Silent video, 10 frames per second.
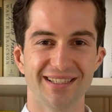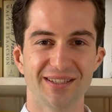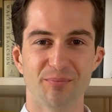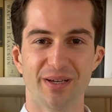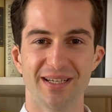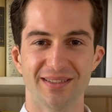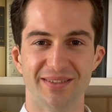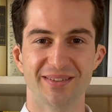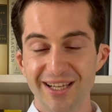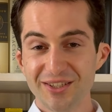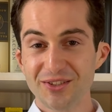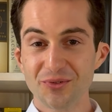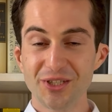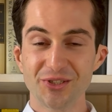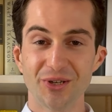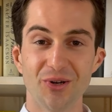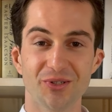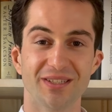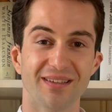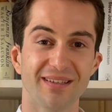it depends. History
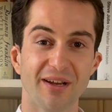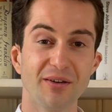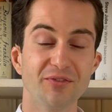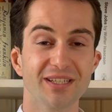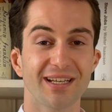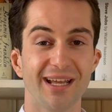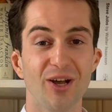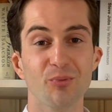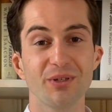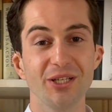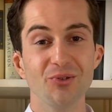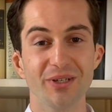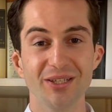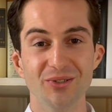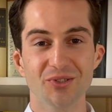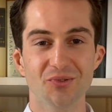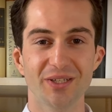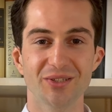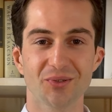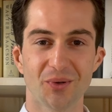shows that tariffs can help new
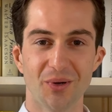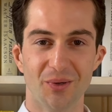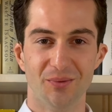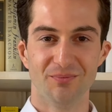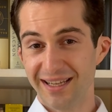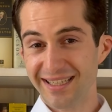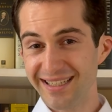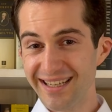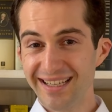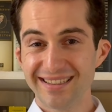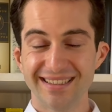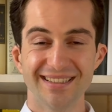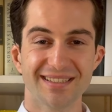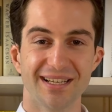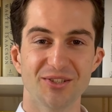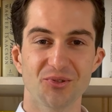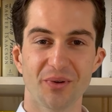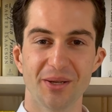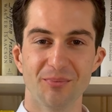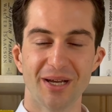industries grow, like in 19th
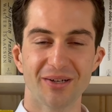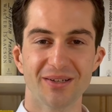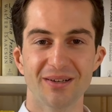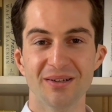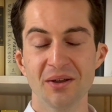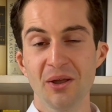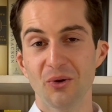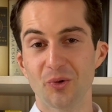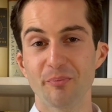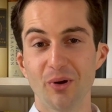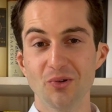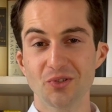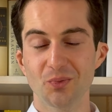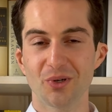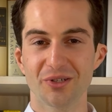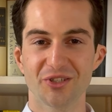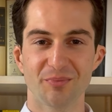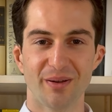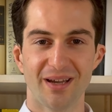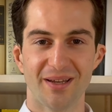century America or post-war
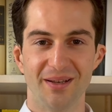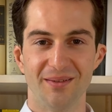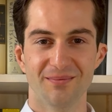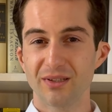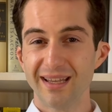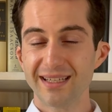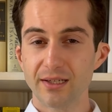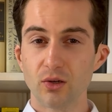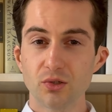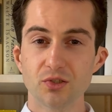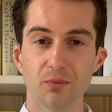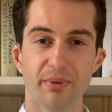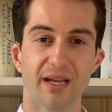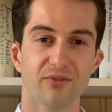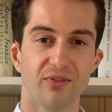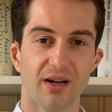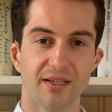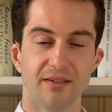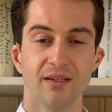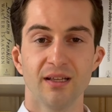Japan. But they can also
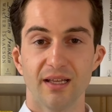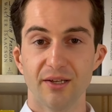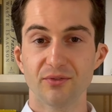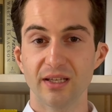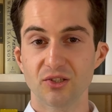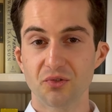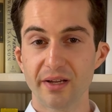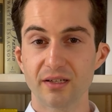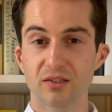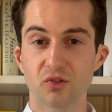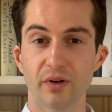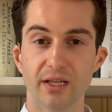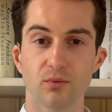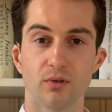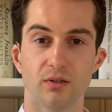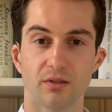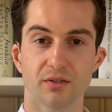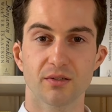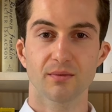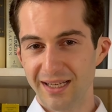backfire if they trigger trade
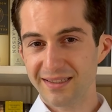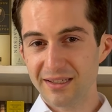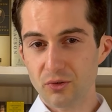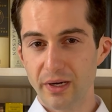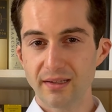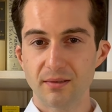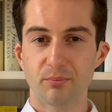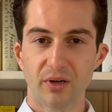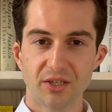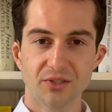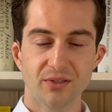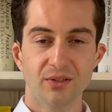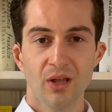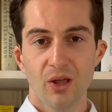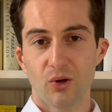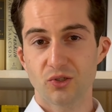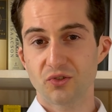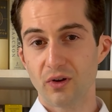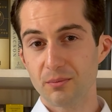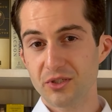wars, like the Great Depression or
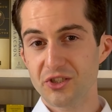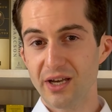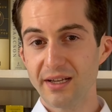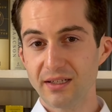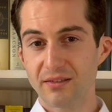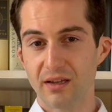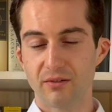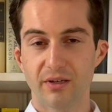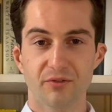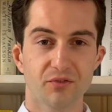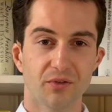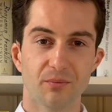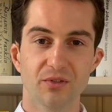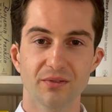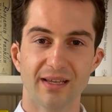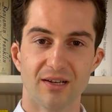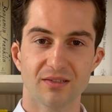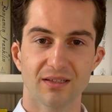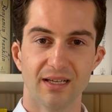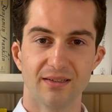Trump's China tariffs from
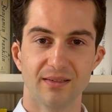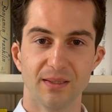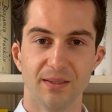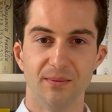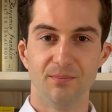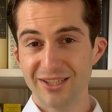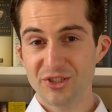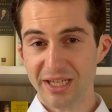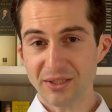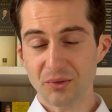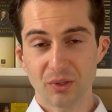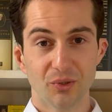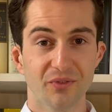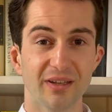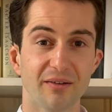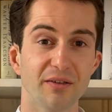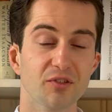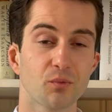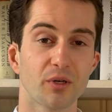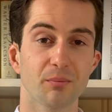2018. In general,
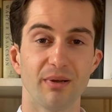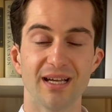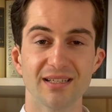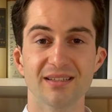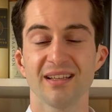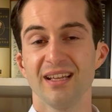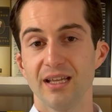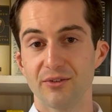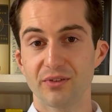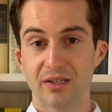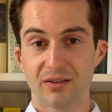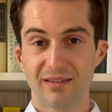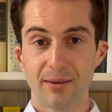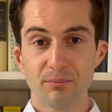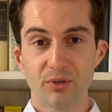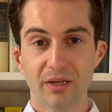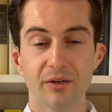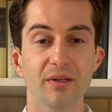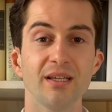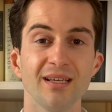tariffs work best if they are
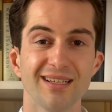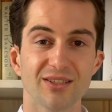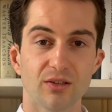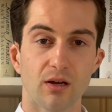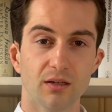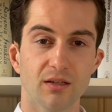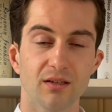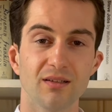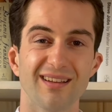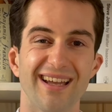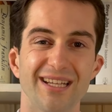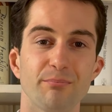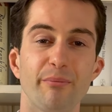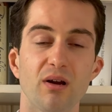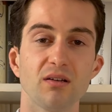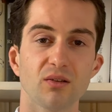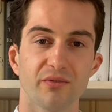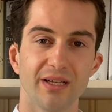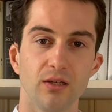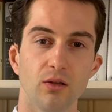temporary, targeted, and part of
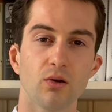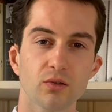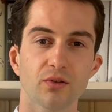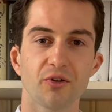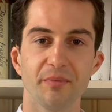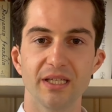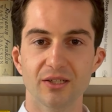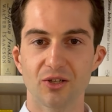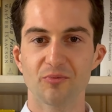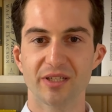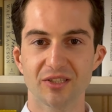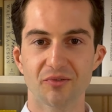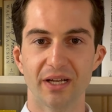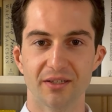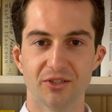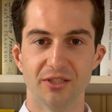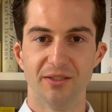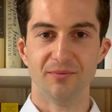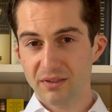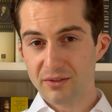a long-term economic
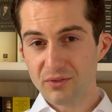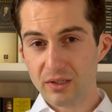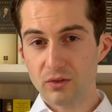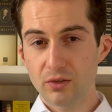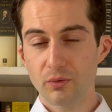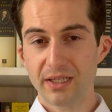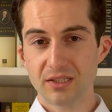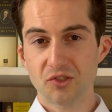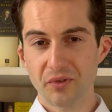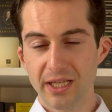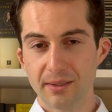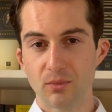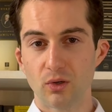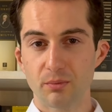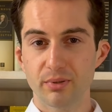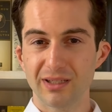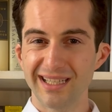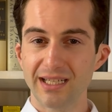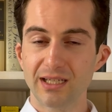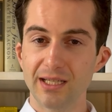strategy. But if they're too extreme or
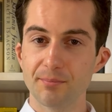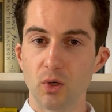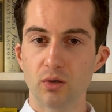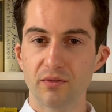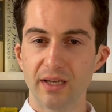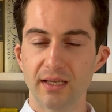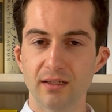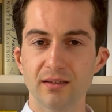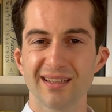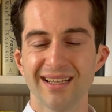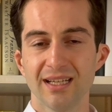politically motivated,